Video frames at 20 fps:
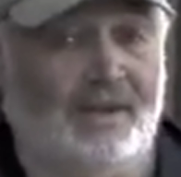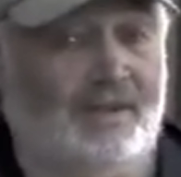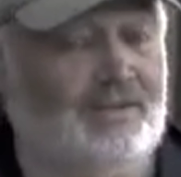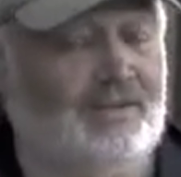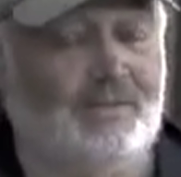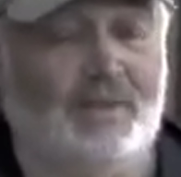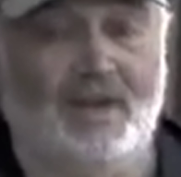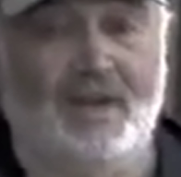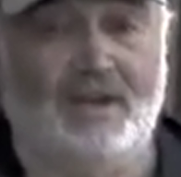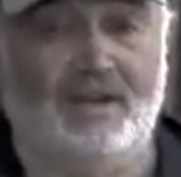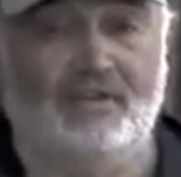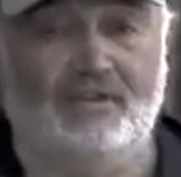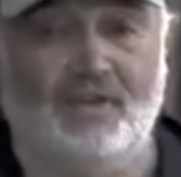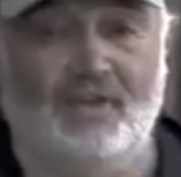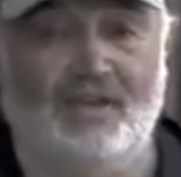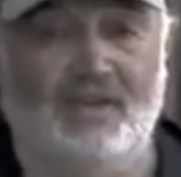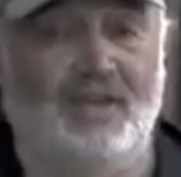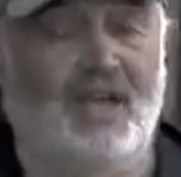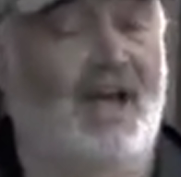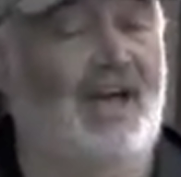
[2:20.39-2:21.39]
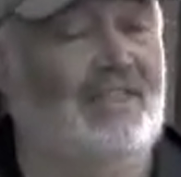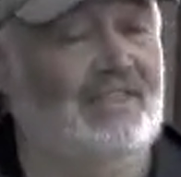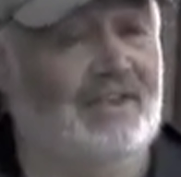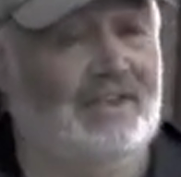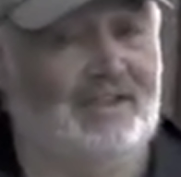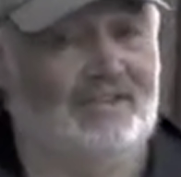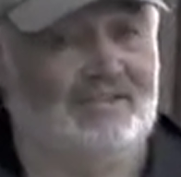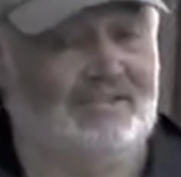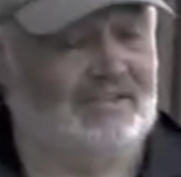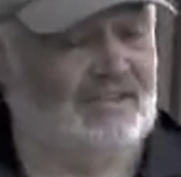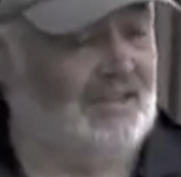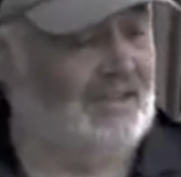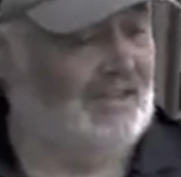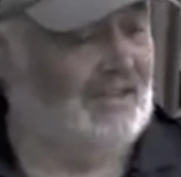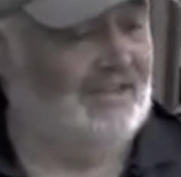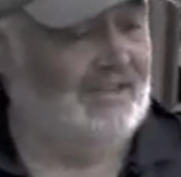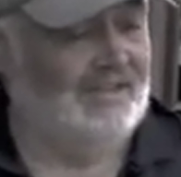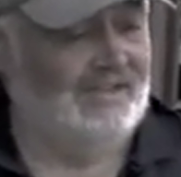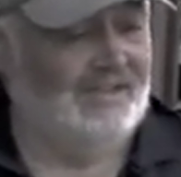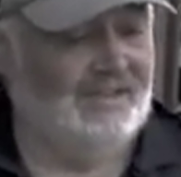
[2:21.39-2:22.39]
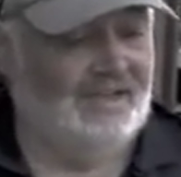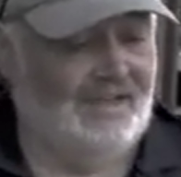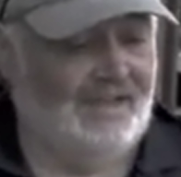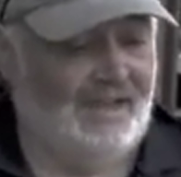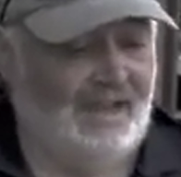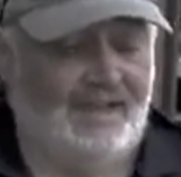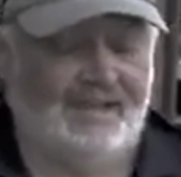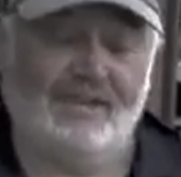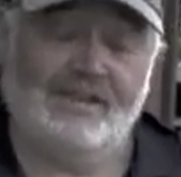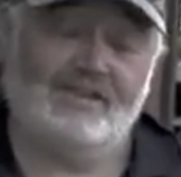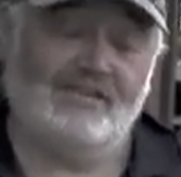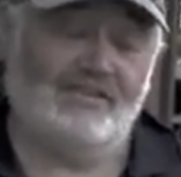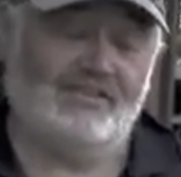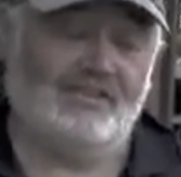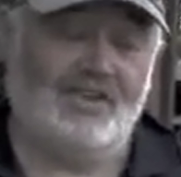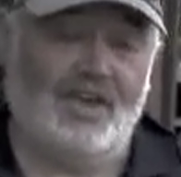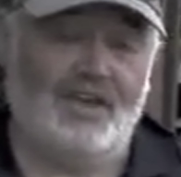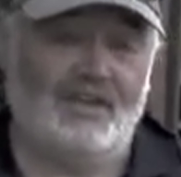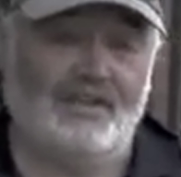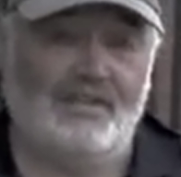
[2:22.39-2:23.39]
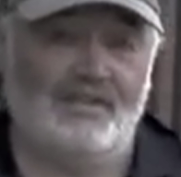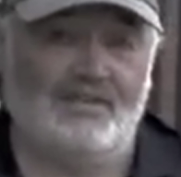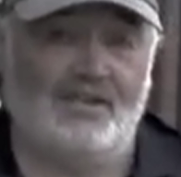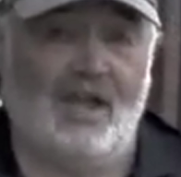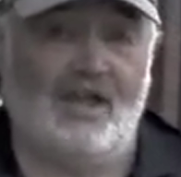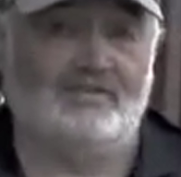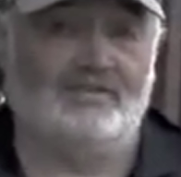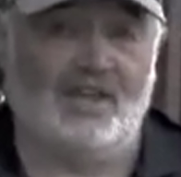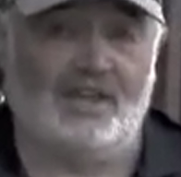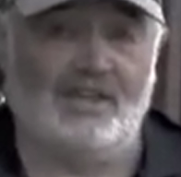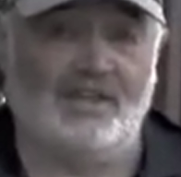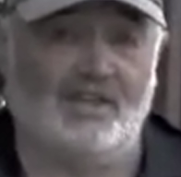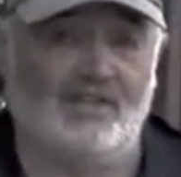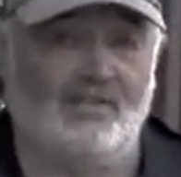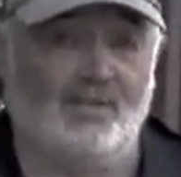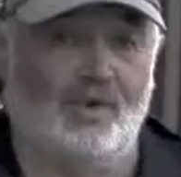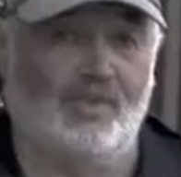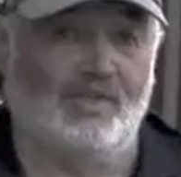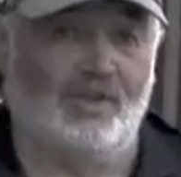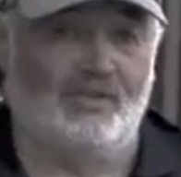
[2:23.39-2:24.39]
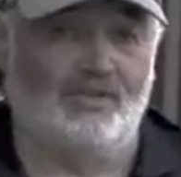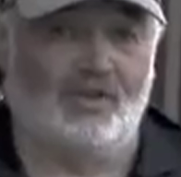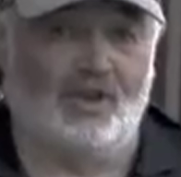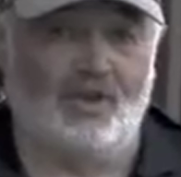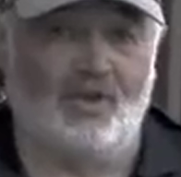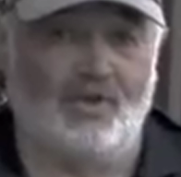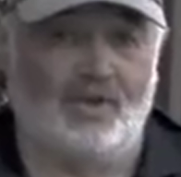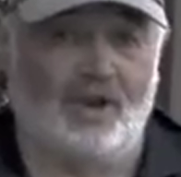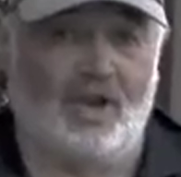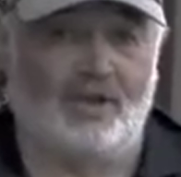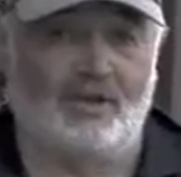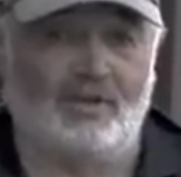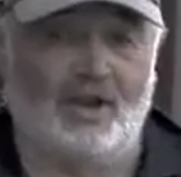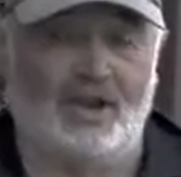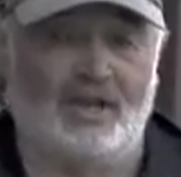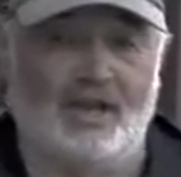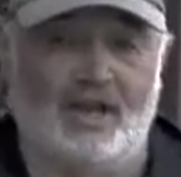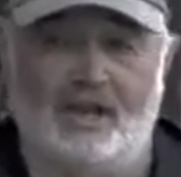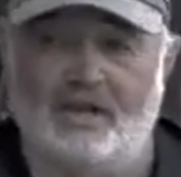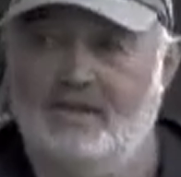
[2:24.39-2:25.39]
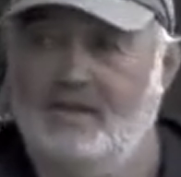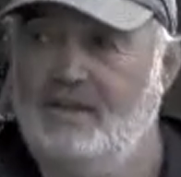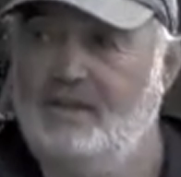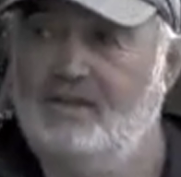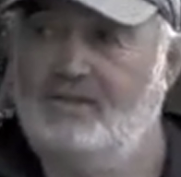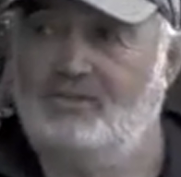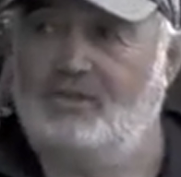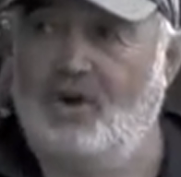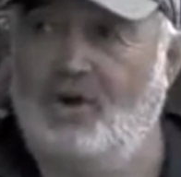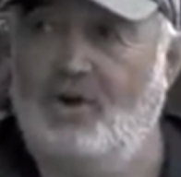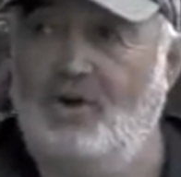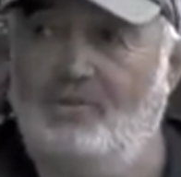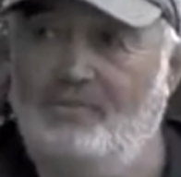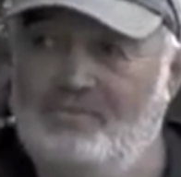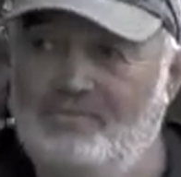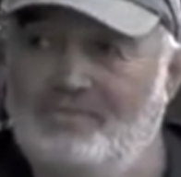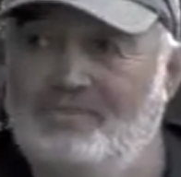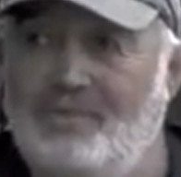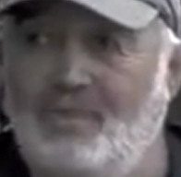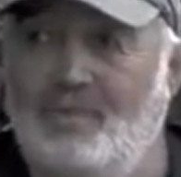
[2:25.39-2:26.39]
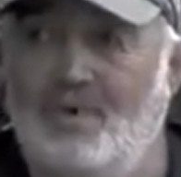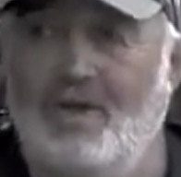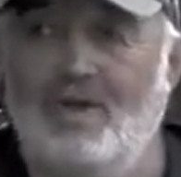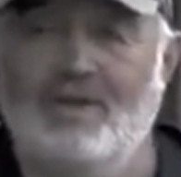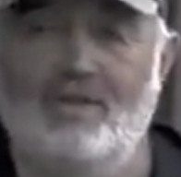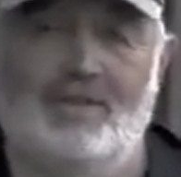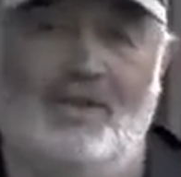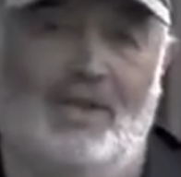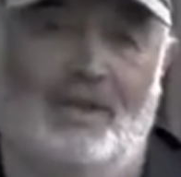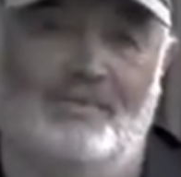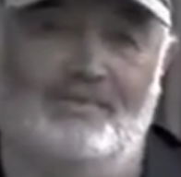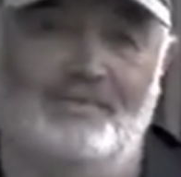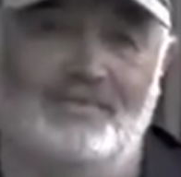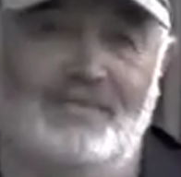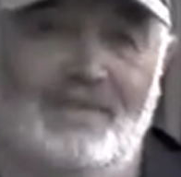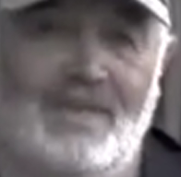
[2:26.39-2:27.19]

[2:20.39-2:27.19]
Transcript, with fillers: Uh, to be honest with you, I think it's, uh, I think it's a sign of the times. I think it's where things are going on right now. So, what do you think?